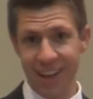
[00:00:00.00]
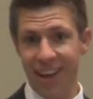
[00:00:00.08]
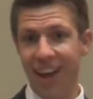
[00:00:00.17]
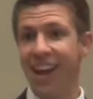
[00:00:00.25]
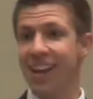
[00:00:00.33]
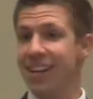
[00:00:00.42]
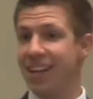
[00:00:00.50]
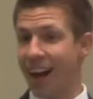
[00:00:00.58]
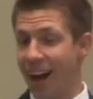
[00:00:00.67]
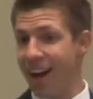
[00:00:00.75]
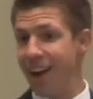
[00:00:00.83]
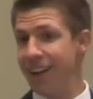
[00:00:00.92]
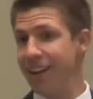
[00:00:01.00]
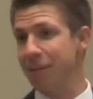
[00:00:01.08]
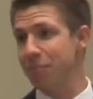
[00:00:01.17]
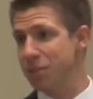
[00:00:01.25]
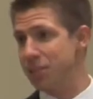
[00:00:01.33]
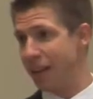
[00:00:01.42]
And God
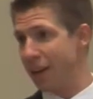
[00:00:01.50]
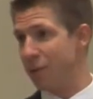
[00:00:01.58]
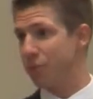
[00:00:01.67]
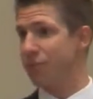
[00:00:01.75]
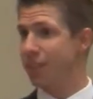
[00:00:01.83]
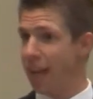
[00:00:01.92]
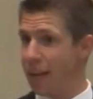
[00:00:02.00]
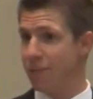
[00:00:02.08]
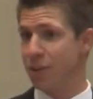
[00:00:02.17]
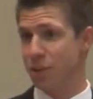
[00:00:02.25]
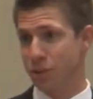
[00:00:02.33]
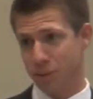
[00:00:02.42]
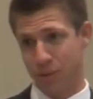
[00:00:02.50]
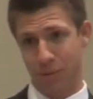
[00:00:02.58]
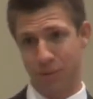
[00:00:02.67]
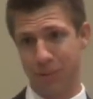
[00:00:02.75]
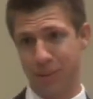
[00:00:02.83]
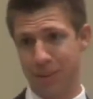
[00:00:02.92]
Himself gave it to
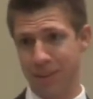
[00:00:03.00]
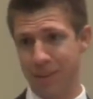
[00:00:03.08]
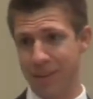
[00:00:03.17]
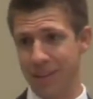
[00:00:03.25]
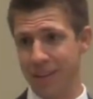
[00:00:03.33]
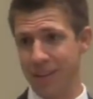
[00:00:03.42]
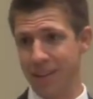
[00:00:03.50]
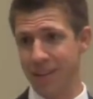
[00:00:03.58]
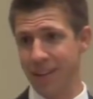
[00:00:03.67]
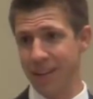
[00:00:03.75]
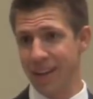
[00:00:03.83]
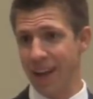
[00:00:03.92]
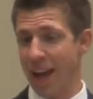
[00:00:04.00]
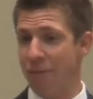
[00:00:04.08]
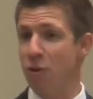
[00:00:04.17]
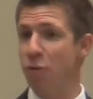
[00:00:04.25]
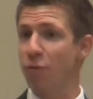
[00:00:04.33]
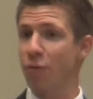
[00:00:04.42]
you.
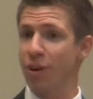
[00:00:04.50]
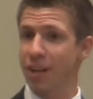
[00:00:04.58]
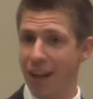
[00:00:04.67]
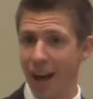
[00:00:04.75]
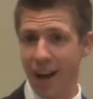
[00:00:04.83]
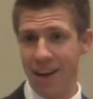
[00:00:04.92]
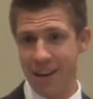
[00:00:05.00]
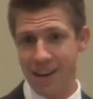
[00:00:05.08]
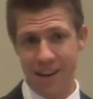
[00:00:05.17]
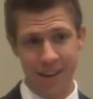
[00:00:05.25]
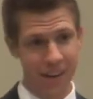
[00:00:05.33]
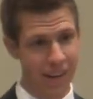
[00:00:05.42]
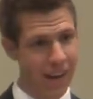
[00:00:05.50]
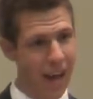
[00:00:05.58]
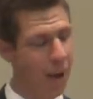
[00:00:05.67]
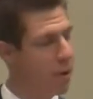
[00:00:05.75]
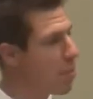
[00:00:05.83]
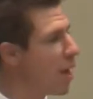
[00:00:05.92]
Have you forgotten
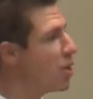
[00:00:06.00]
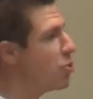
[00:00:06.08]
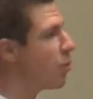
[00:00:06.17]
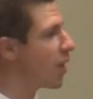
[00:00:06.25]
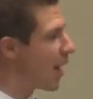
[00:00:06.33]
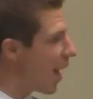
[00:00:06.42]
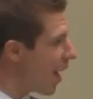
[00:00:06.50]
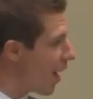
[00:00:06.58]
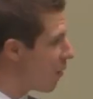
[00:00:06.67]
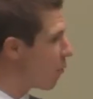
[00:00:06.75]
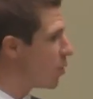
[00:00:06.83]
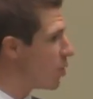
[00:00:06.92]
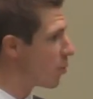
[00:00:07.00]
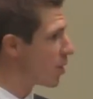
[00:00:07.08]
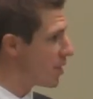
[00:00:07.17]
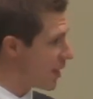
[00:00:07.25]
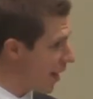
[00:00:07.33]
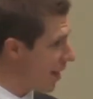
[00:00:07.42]
how He made you alive when you were
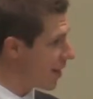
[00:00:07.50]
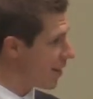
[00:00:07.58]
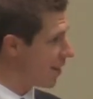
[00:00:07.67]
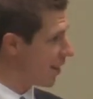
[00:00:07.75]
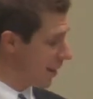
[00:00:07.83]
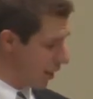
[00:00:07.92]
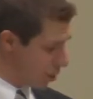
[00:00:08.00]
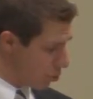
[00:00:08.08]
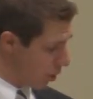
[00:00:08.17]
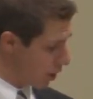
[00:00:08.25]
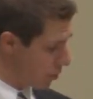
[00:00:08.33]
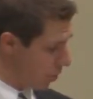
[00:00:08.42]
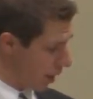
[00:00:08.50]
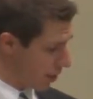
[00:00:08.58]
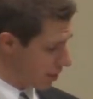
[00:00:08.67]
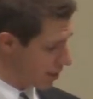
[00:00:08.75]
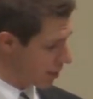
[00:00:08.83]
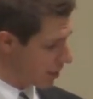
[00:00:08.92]
dead in
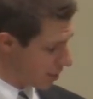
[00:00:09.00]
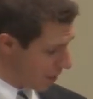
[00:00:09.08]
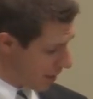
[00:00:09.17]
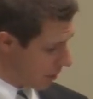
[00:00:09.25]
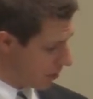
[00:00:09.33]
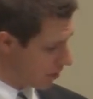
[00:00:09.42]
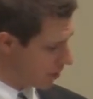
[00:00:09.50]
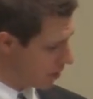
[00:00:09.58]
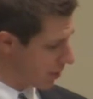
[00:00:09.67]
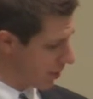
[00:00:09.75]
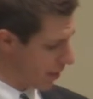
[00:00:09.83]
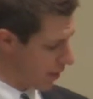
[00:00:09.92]
trespasses and sins?